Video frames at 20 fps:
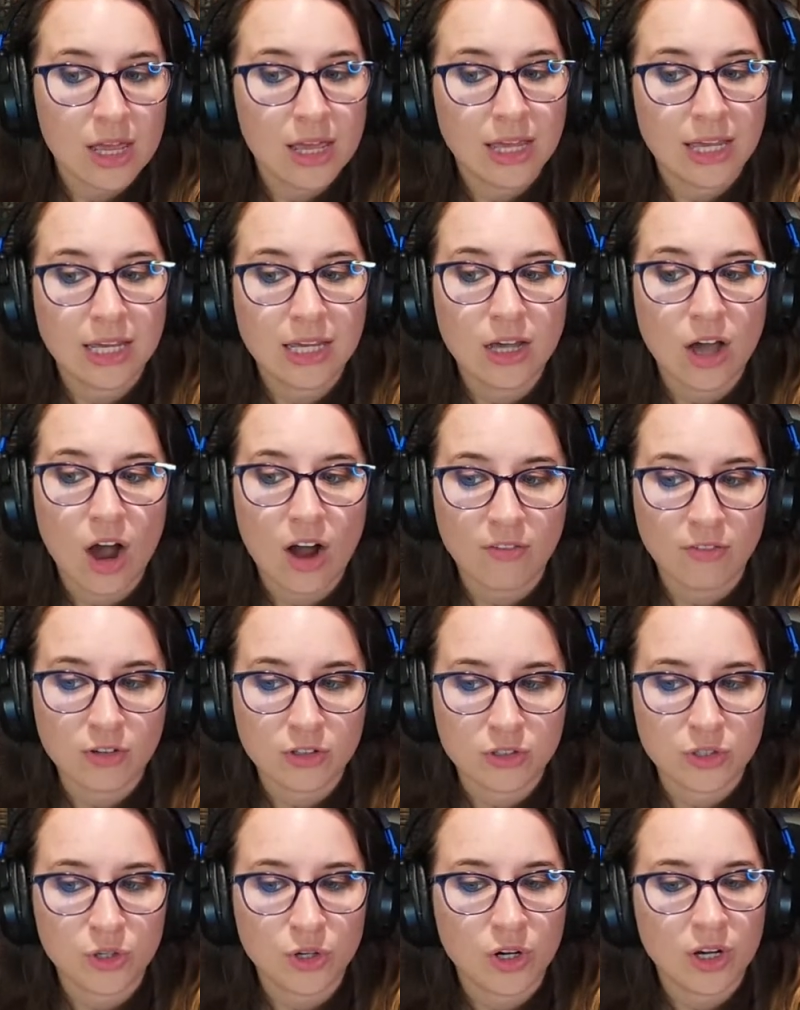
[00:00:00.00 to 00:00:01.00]
he
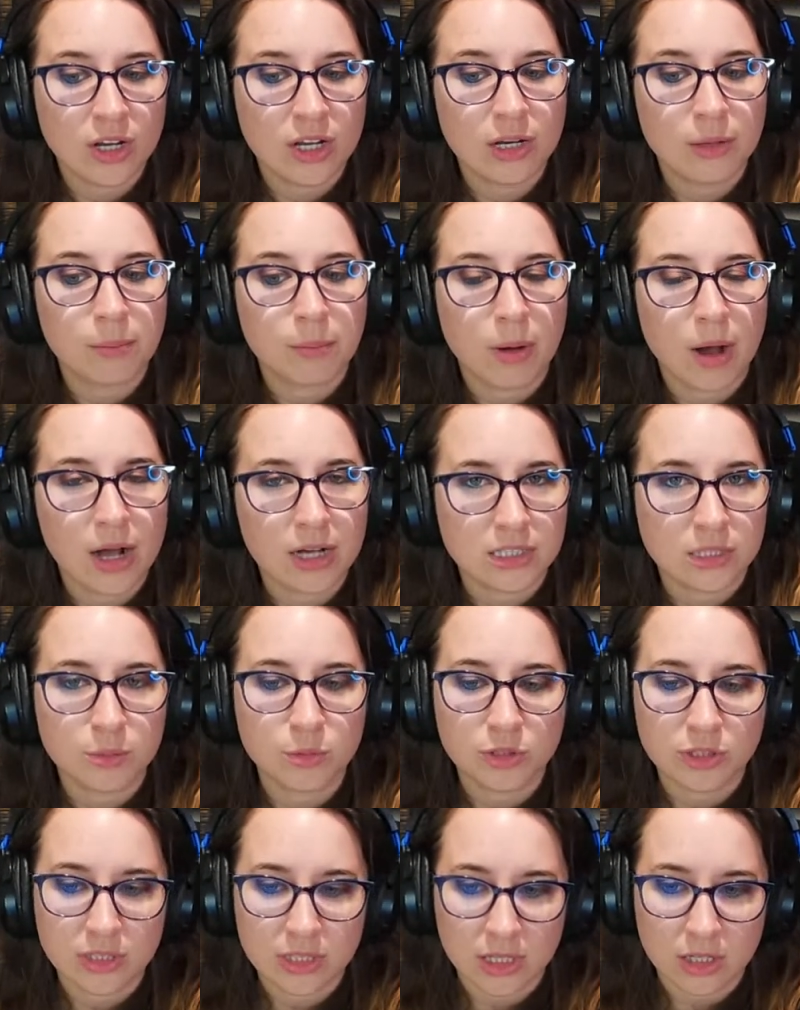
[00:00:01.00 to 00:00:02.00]
offers her an
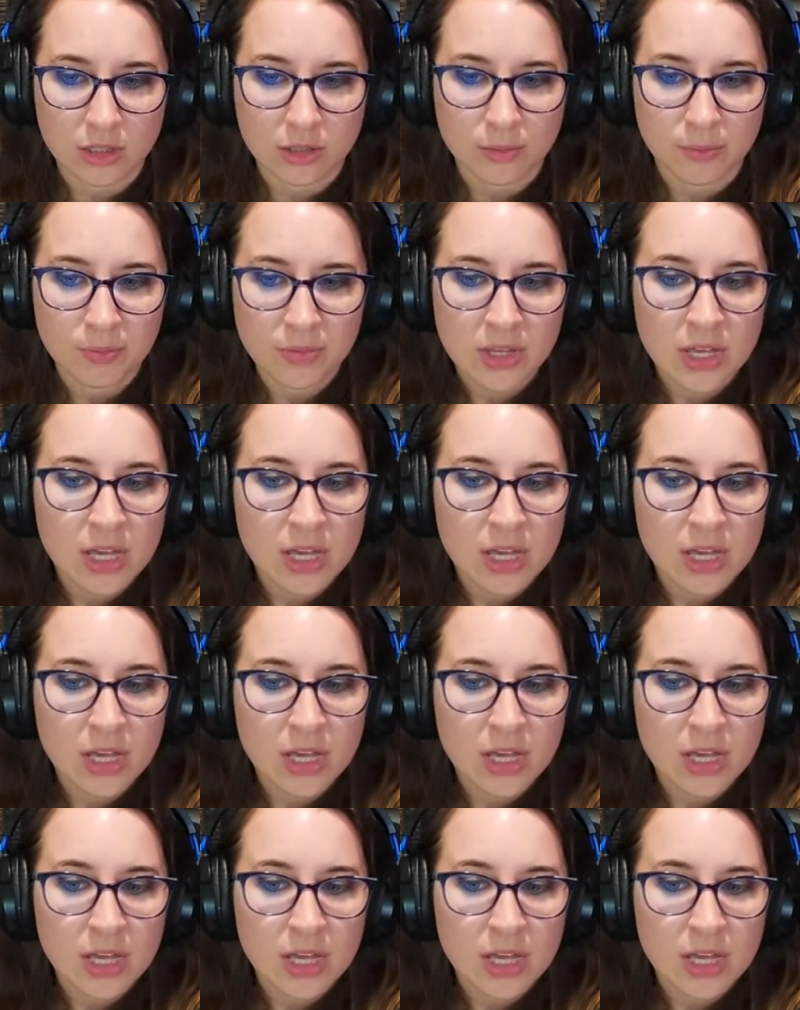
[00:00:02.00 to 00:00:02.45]
impossible deal.